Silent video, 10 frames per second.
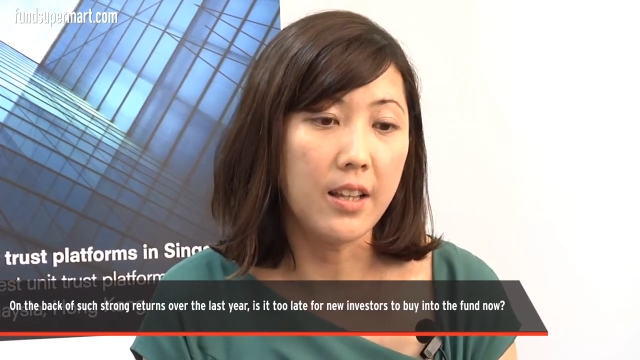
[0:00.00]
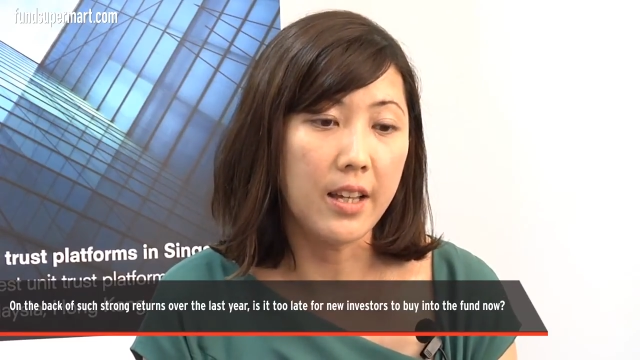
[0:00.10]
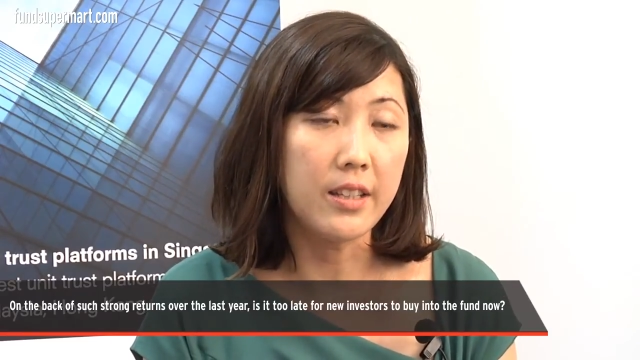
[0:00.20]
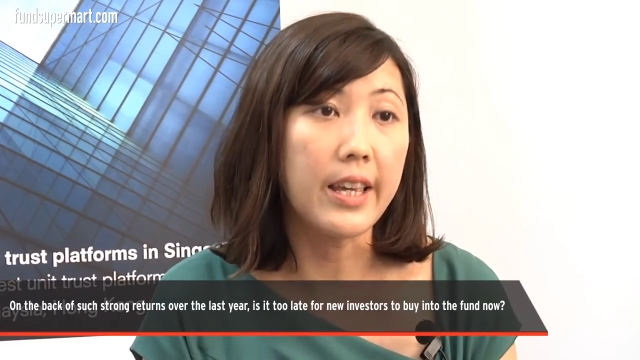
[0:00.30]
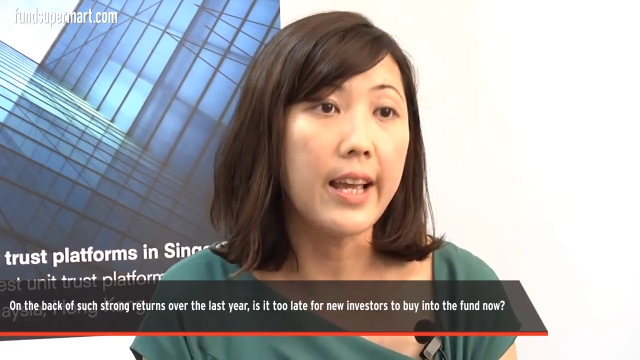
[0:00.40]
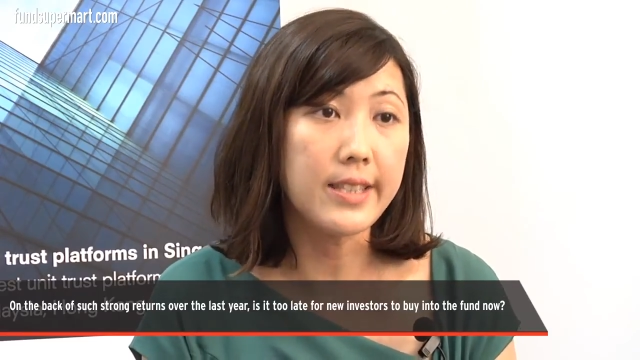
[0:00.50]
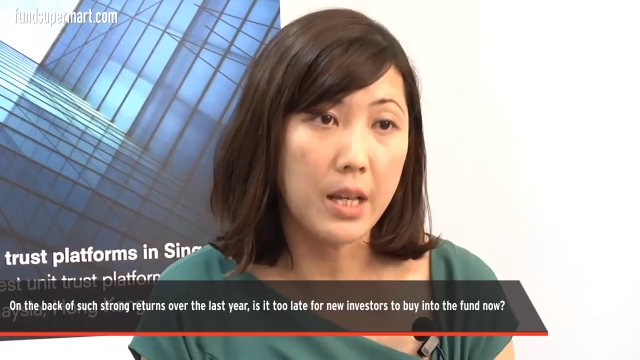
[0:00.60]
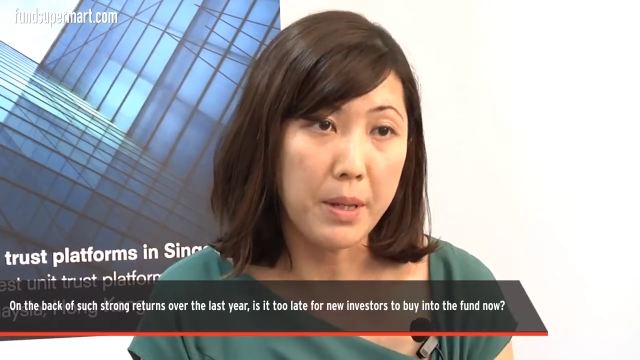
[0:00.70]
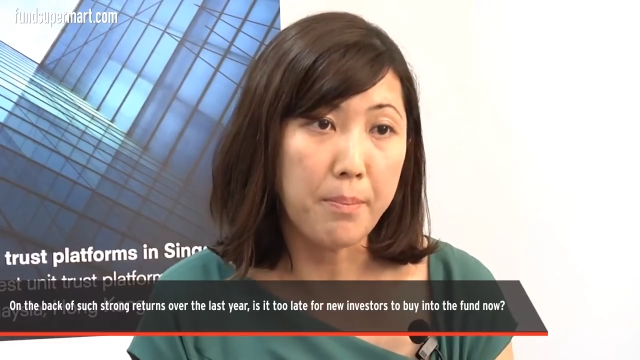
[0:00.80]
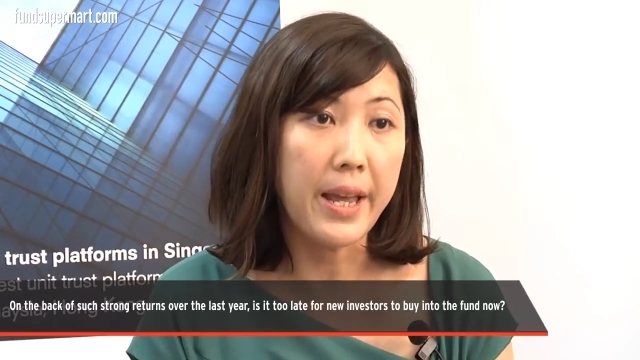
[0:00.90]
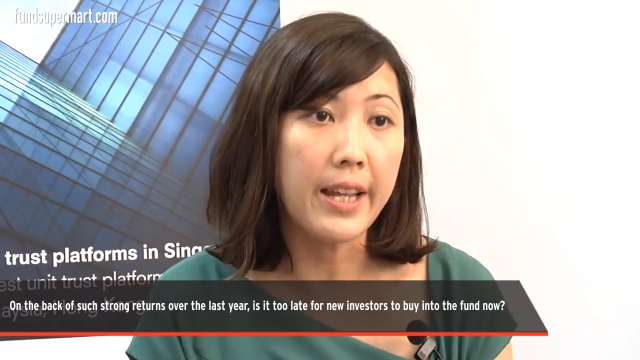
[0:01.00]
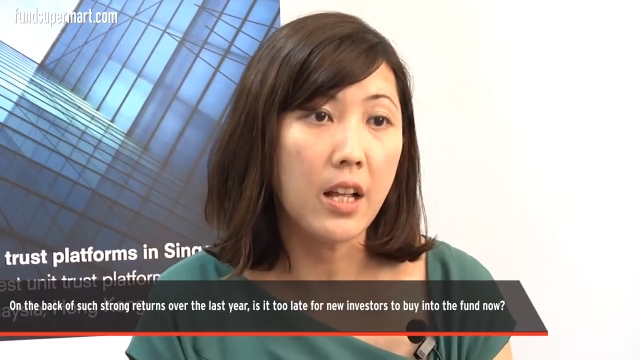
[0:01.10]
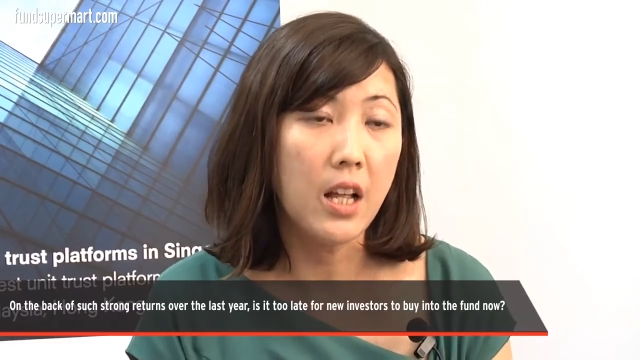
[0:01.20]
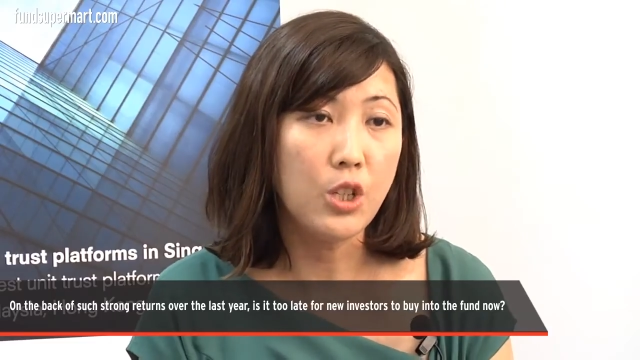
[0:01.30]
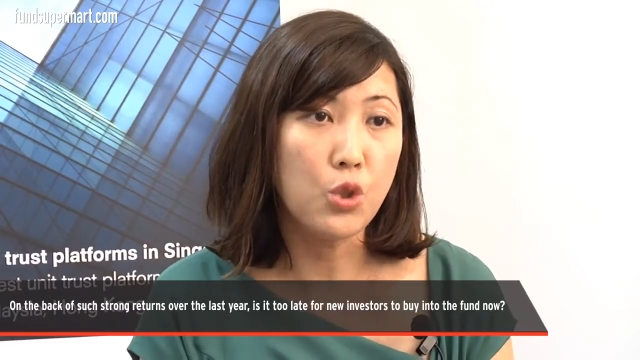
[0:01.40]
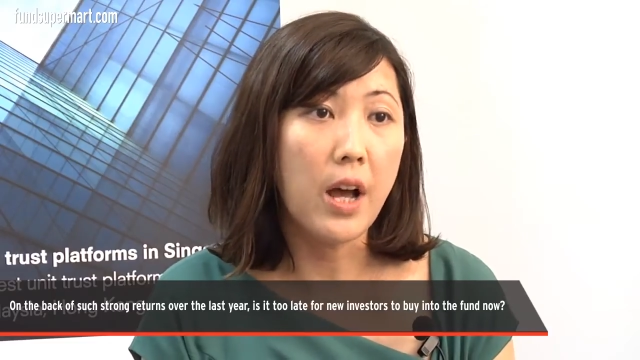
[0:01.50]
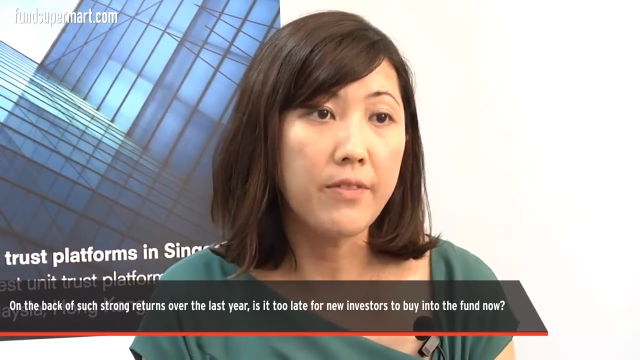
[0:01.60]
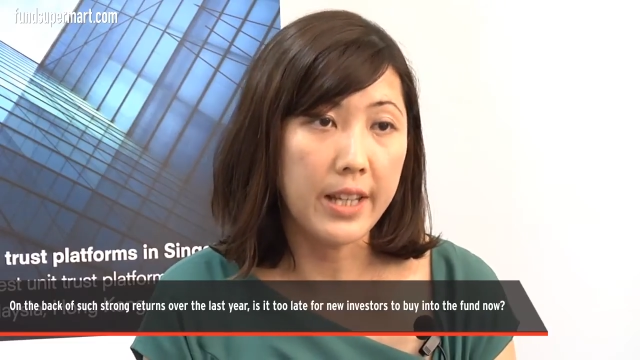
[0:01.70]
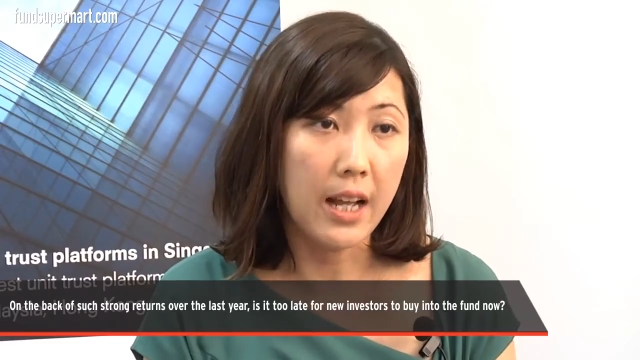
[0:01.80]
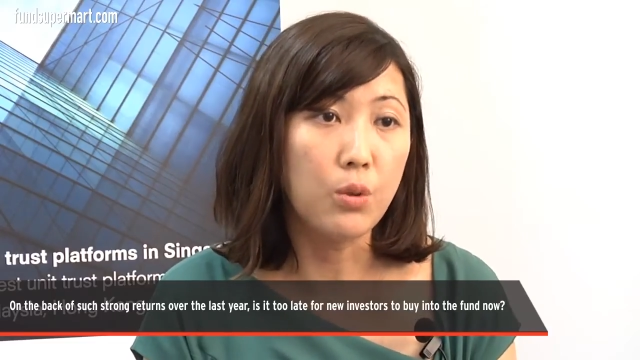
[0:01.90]
then the case can be made to have
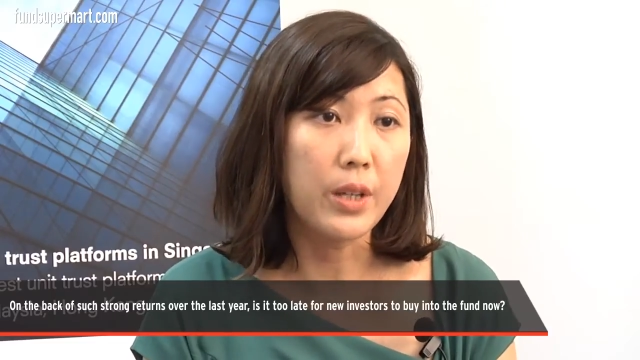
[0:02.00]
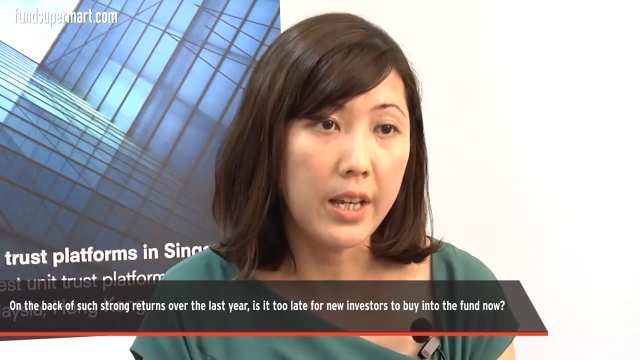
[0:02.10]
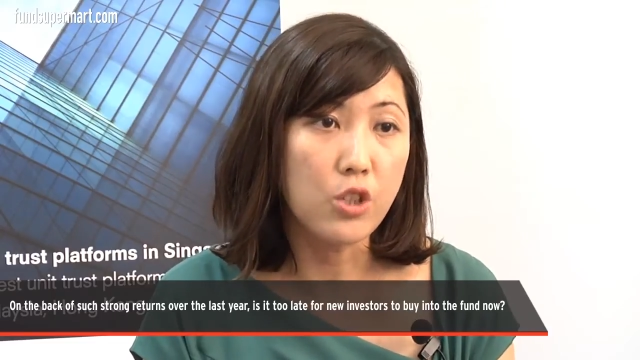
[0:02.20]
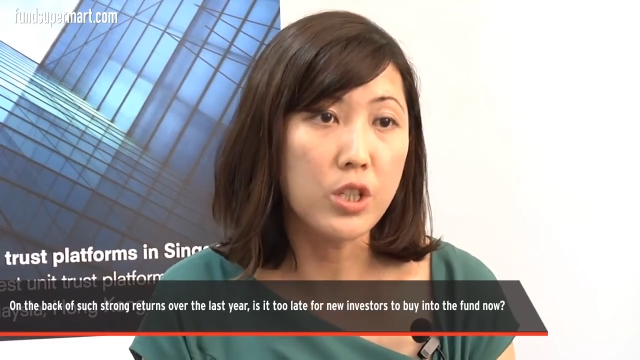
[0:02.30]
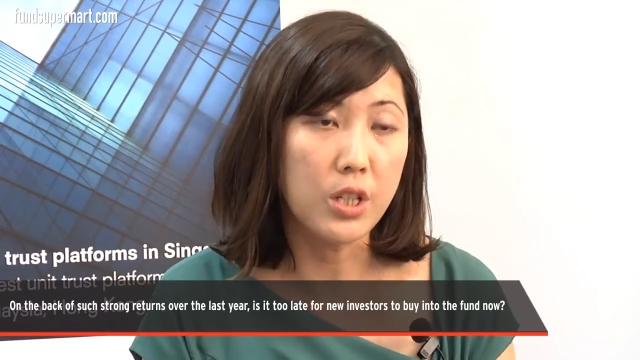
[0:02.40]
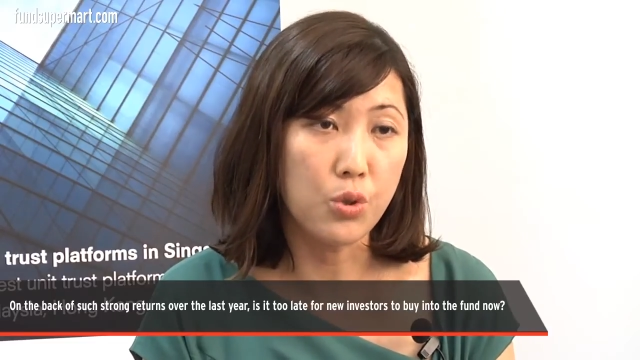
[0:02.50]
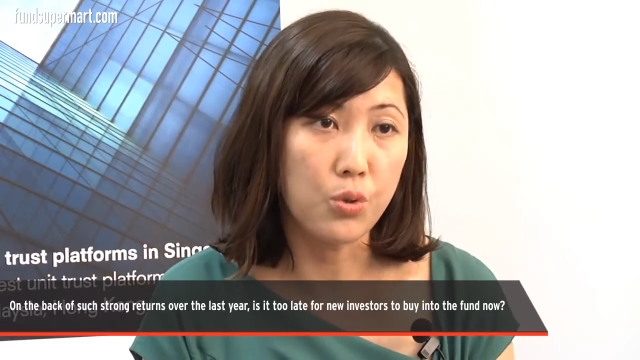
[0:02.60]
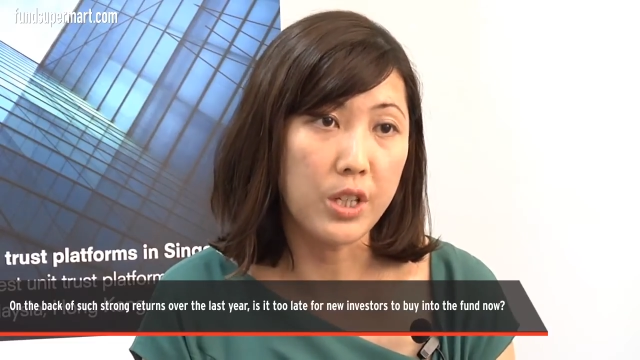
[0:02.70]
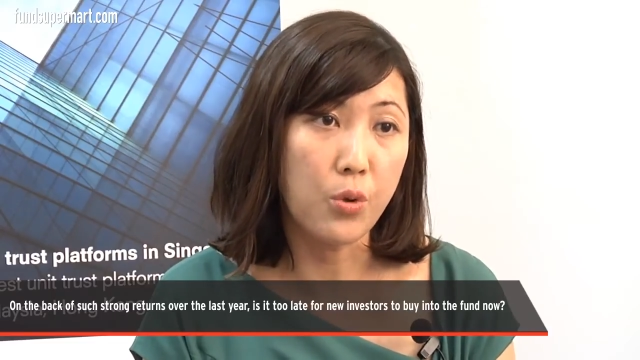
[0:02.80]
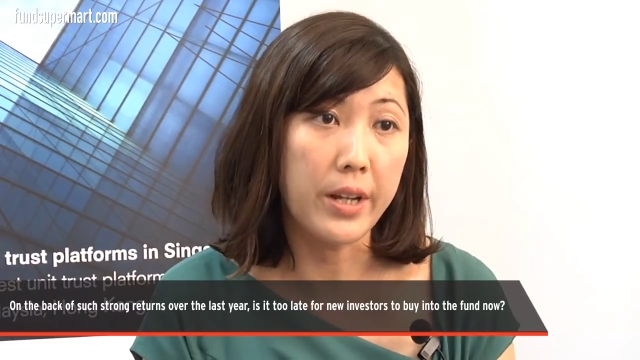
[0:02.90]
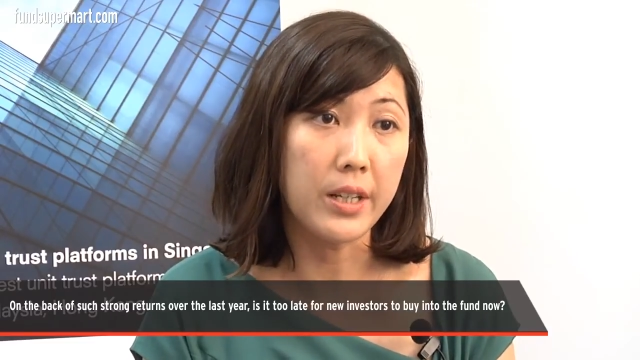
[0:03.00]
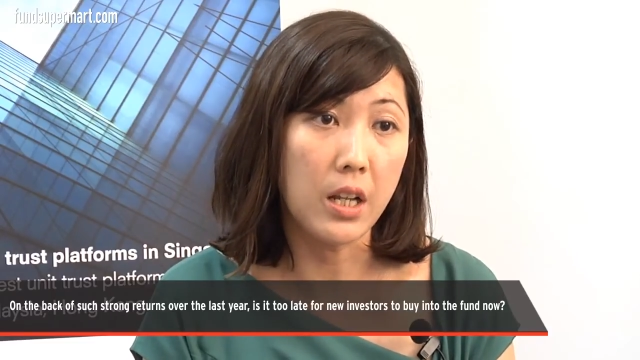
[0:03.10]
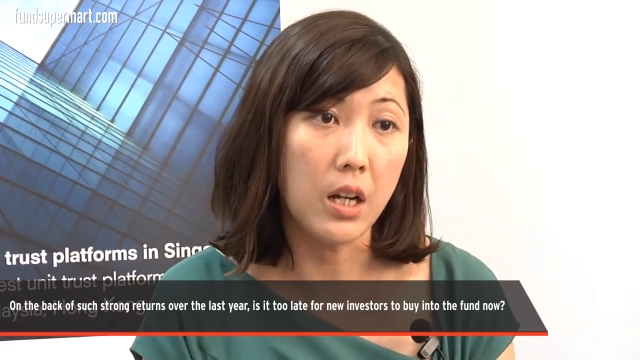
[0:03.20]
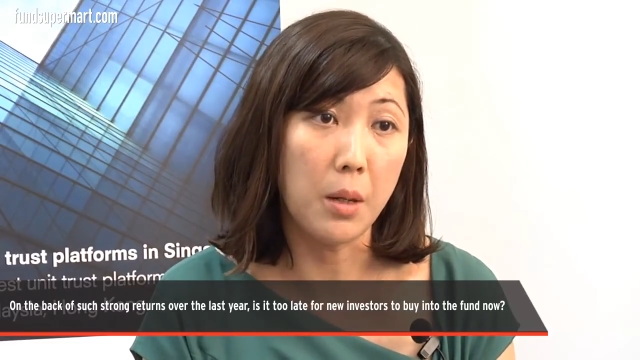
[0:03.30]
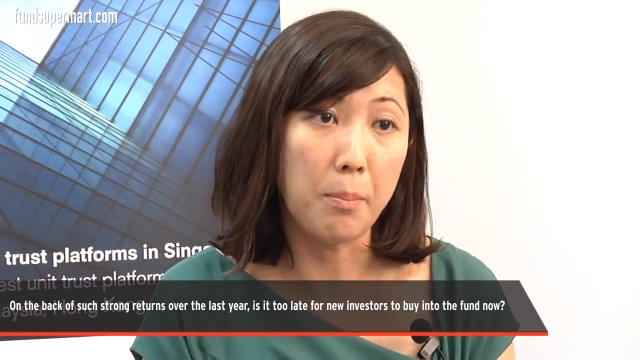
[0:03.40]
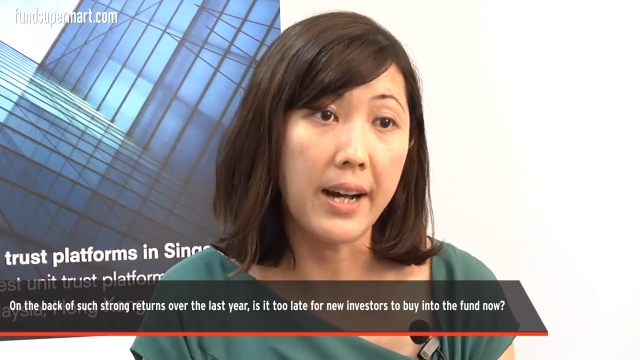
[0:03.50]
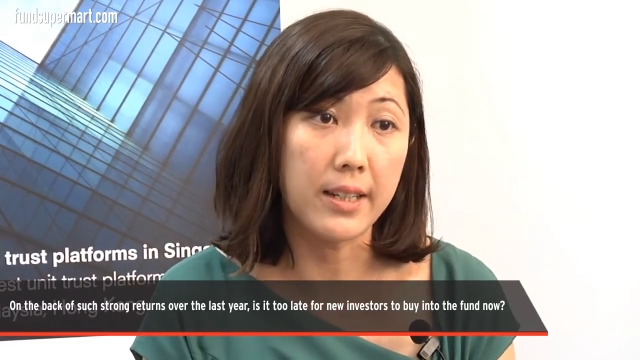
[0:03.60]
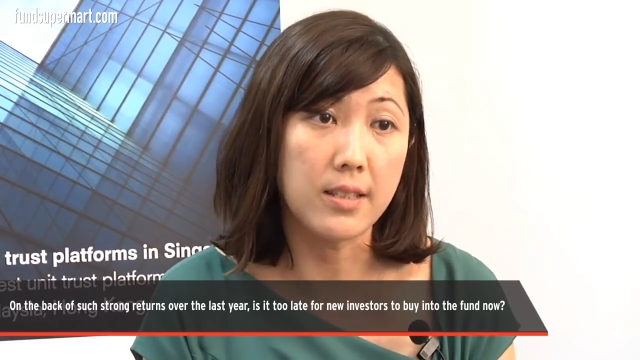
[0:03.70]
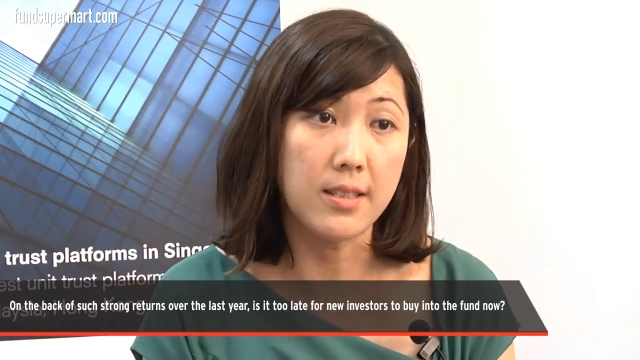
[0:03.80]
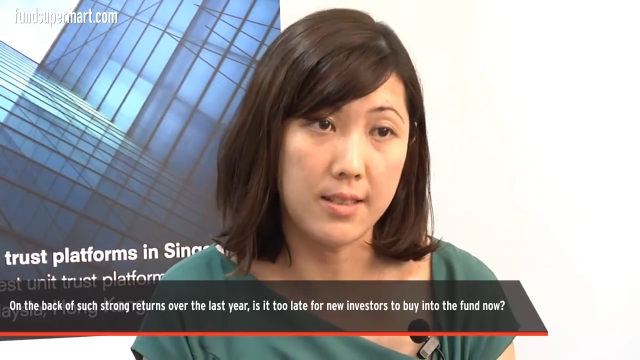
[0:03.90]
an allocation into the credit
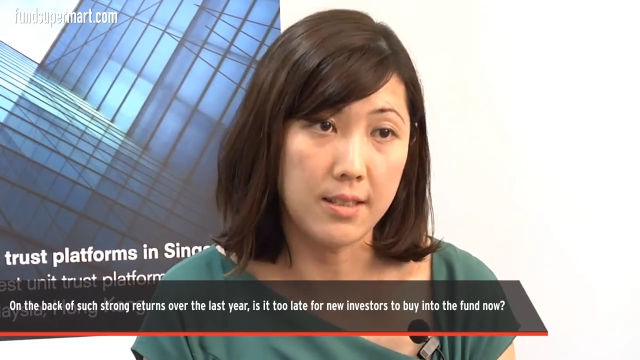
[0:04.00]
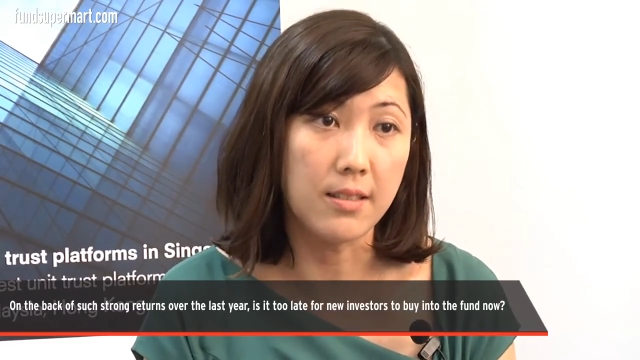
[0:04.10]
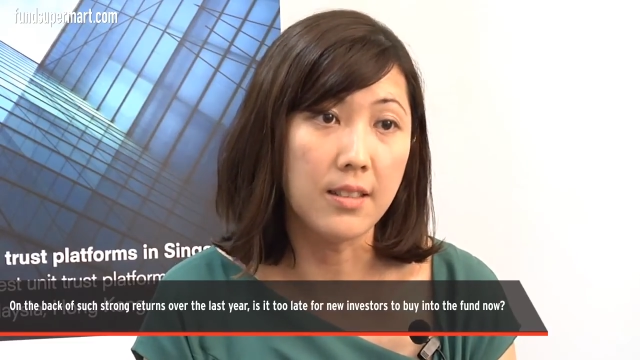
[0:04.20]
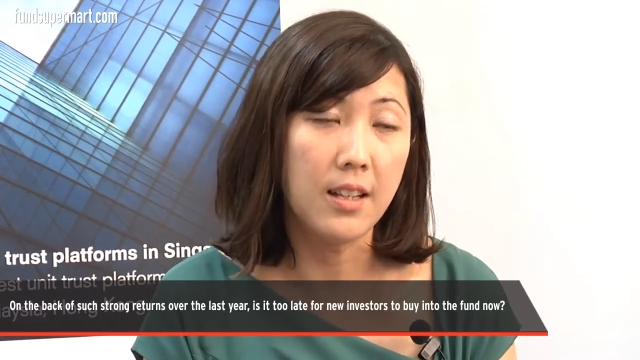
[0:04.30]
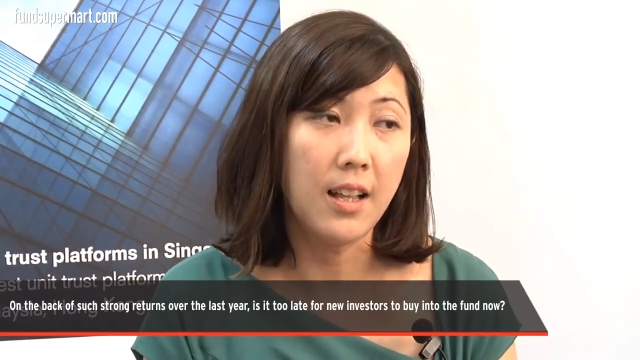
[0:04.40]
market still.